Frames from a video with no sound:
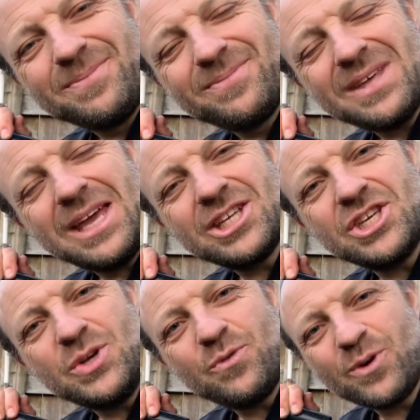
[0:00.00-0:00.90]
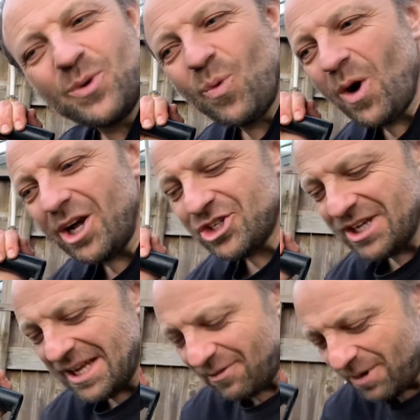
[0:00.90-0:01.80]
Thanks you for
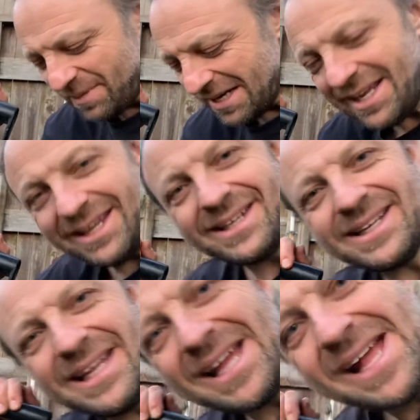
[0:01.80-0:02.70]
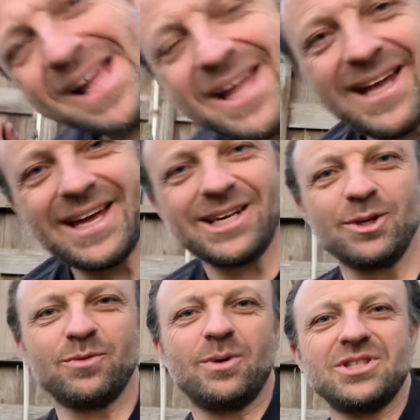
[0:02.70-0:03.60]
watching, everybody. And I
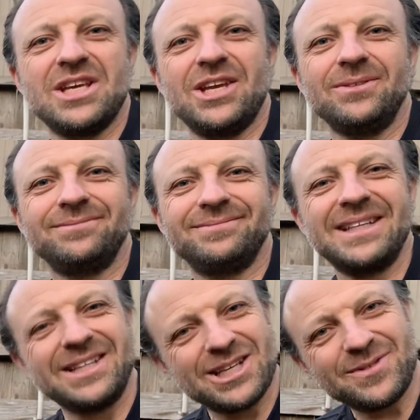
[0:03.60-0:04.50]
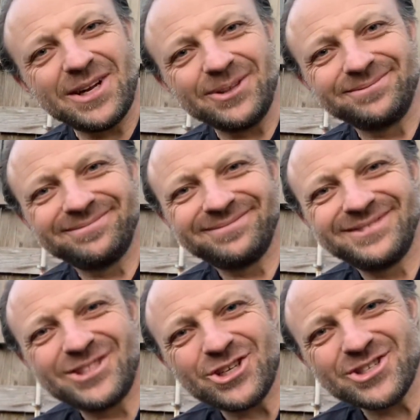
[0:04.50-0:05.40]
look forward to seeing you in the next video.
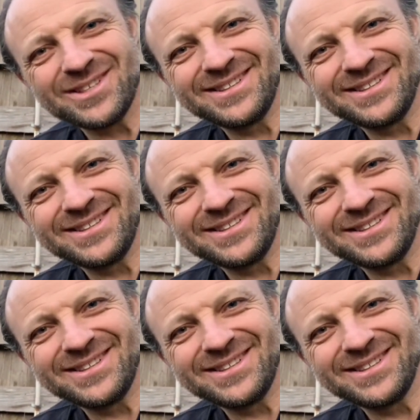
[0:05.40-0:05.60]
Cheers.